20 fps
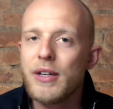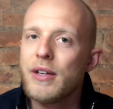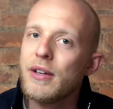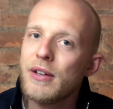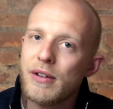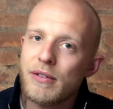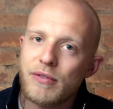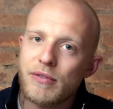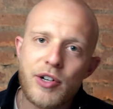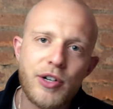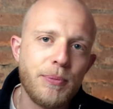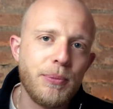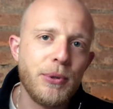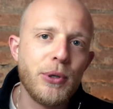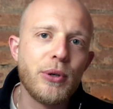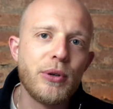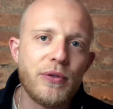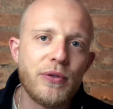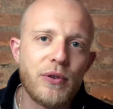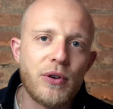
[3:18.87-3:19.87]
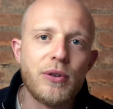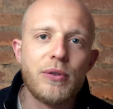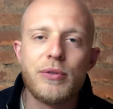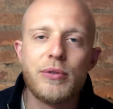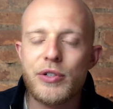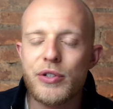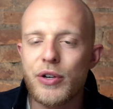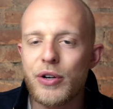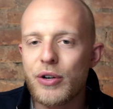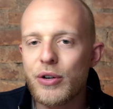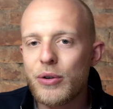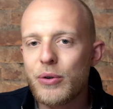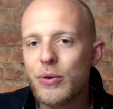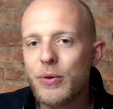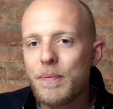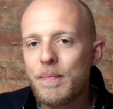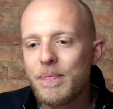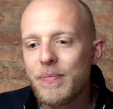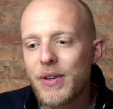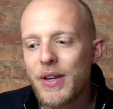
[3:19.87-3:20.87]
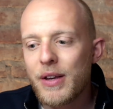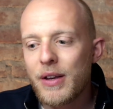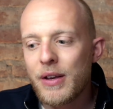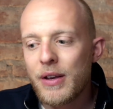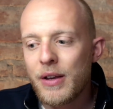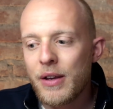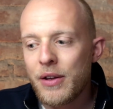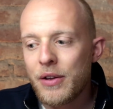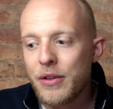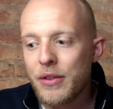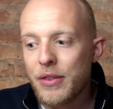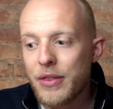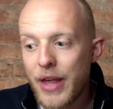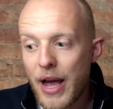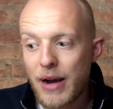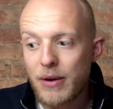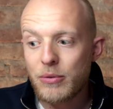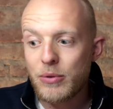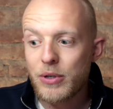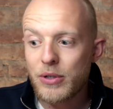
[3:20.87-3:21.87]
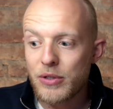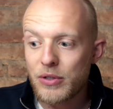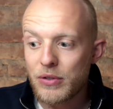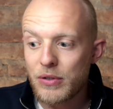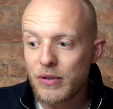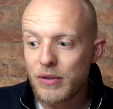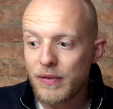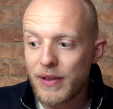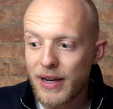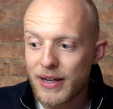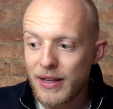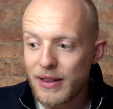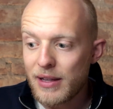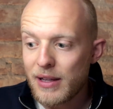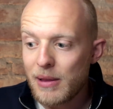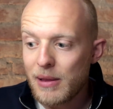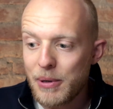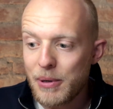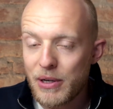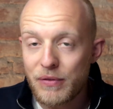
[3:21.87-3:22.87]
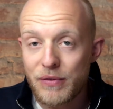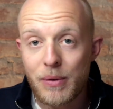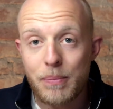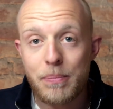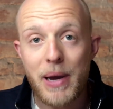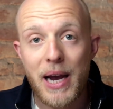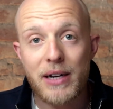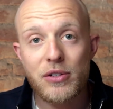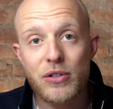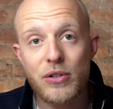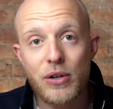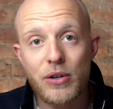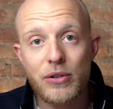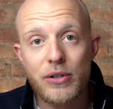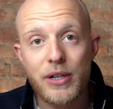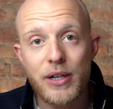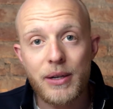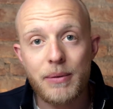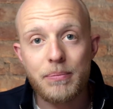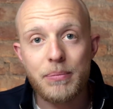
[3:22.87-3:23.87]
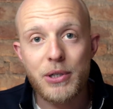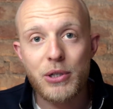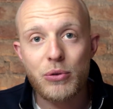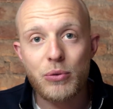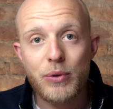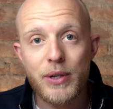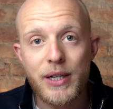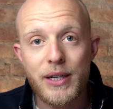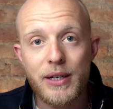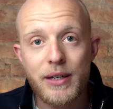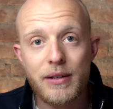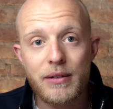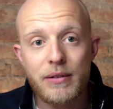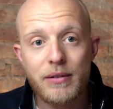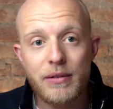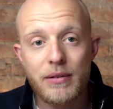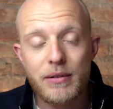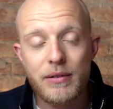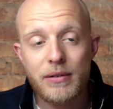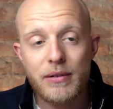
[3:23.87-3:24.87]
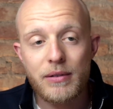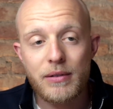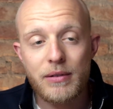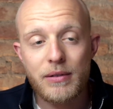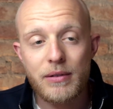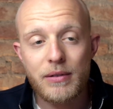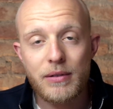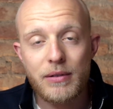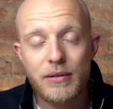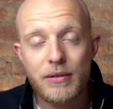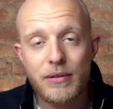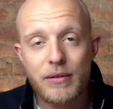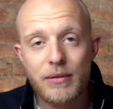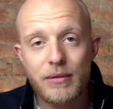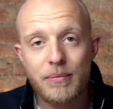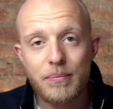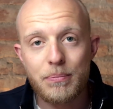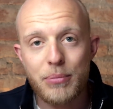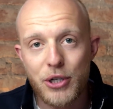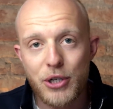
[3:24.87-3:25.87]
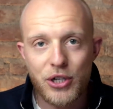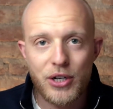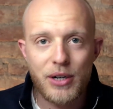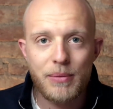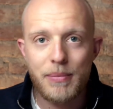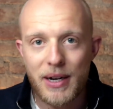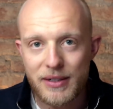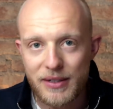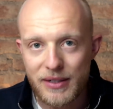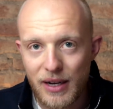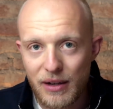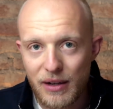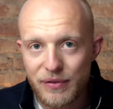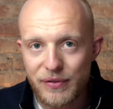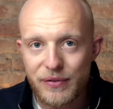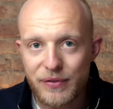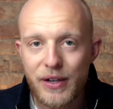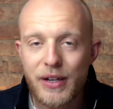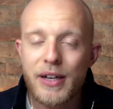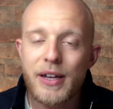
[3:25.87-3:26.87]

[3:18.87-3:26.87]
Very beautiful. So that was sort of like a little bit of the backstory between Bridget and myself.